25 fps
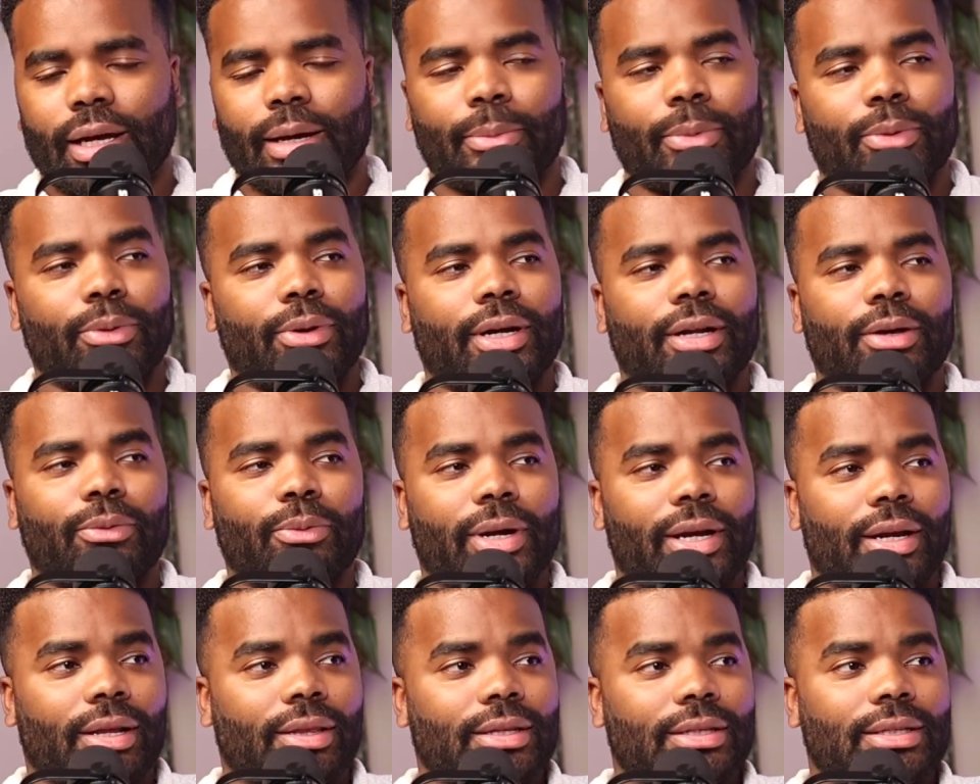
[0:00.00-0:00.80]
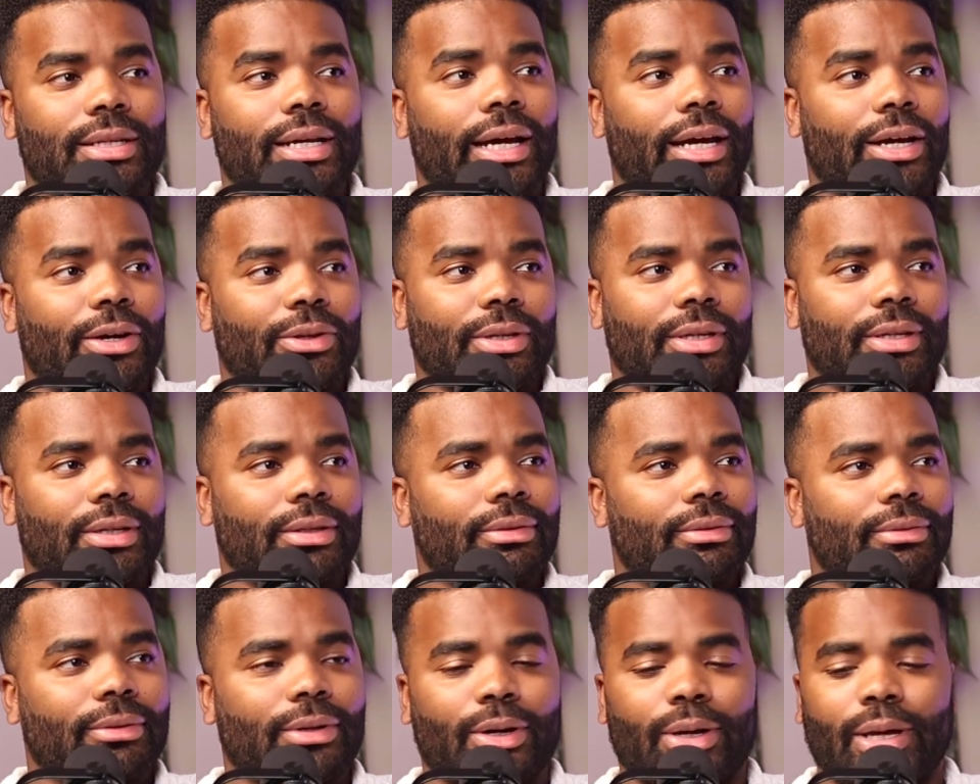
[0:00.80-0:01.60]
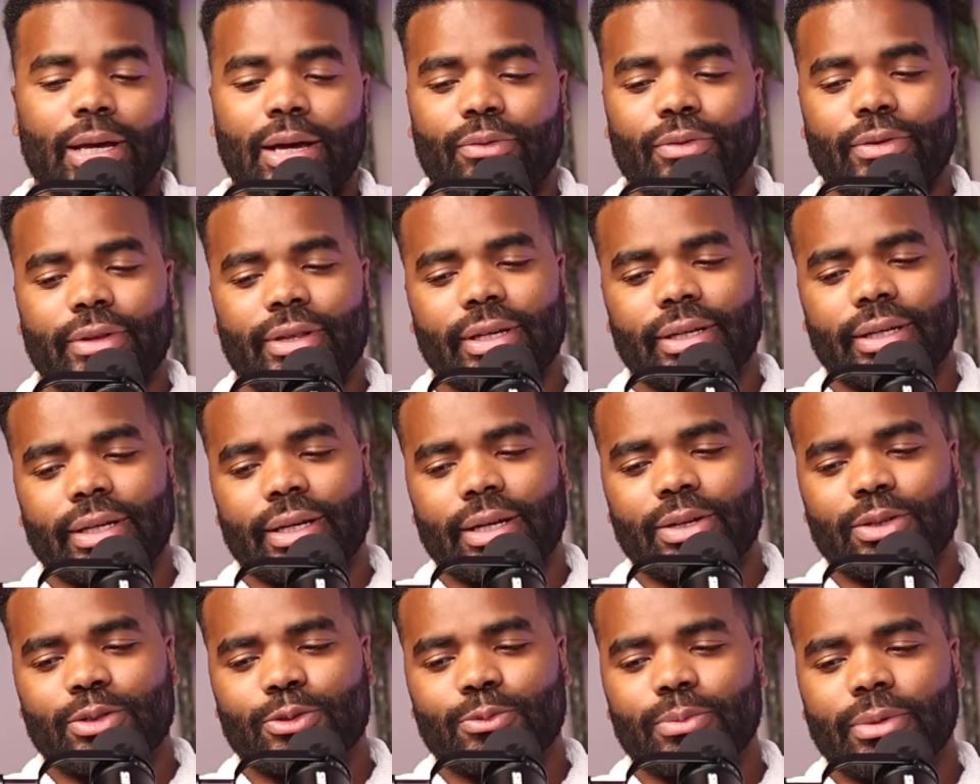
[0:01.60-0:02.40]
I'm already rating this higher than everything else,